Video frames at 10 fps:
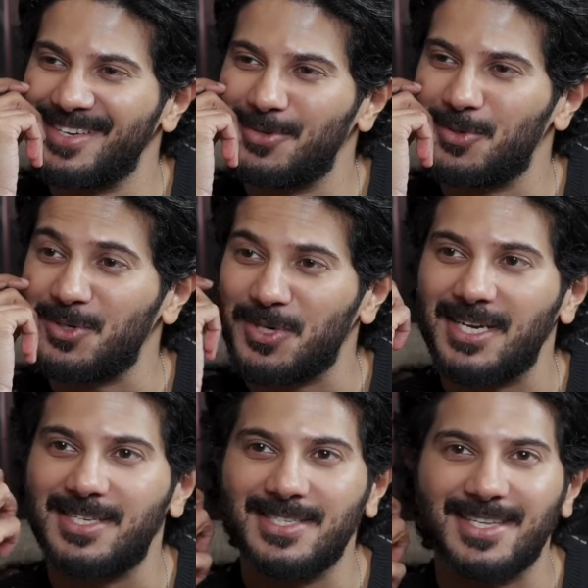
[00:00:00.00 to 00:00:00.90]
you can
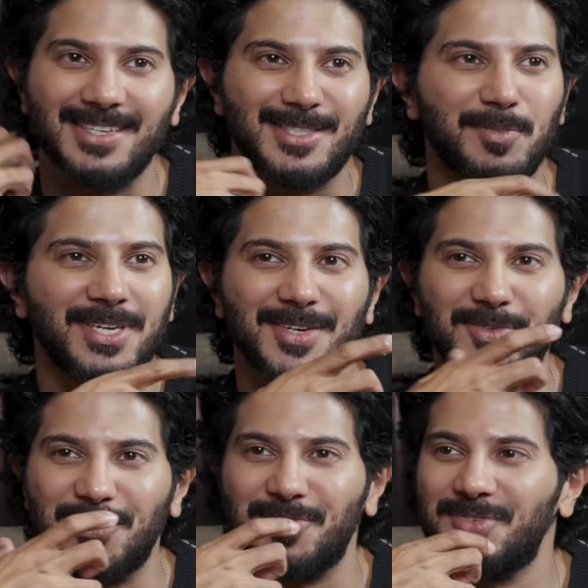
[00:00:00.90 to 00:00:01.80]
actually sense the
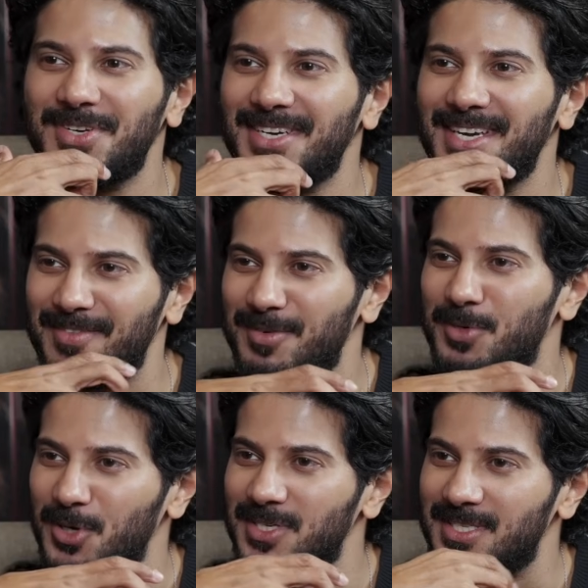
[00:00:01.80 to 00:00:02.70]
behavior of
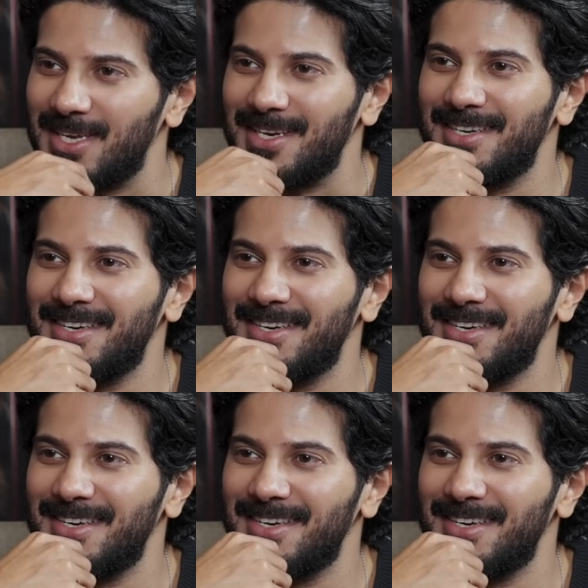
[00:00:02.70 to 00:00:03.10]
everybody on set.